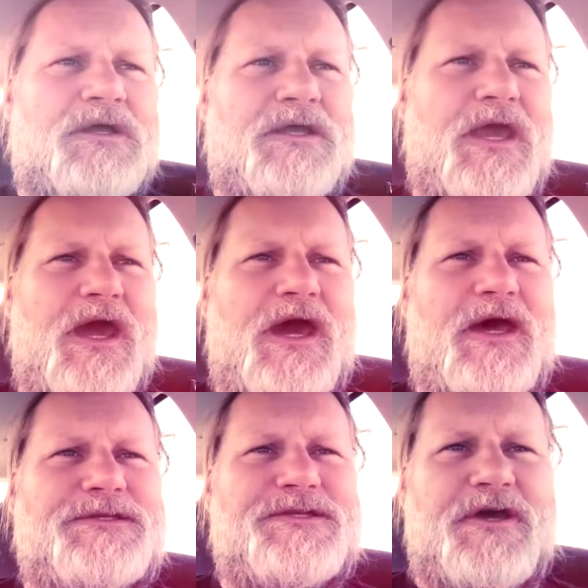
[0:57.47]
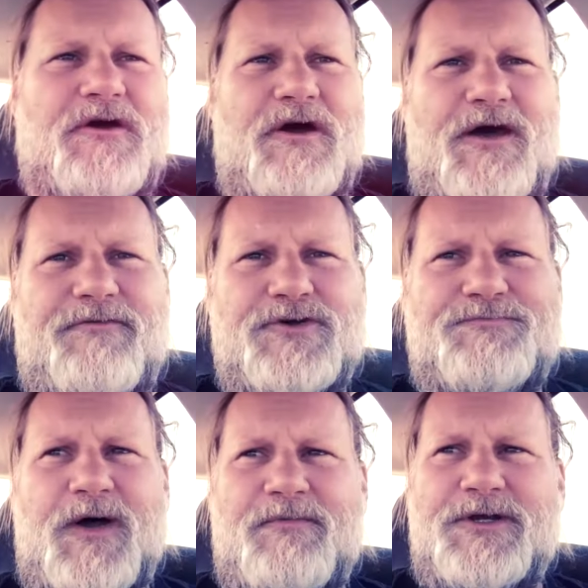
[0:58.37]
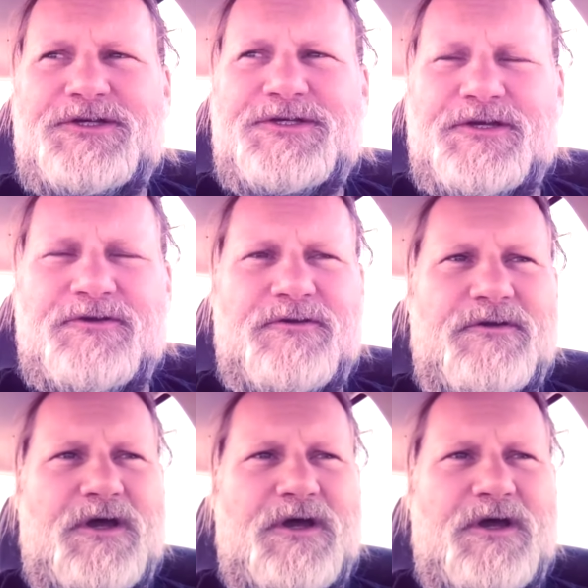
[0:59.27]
yeah, so I'll have those published soon.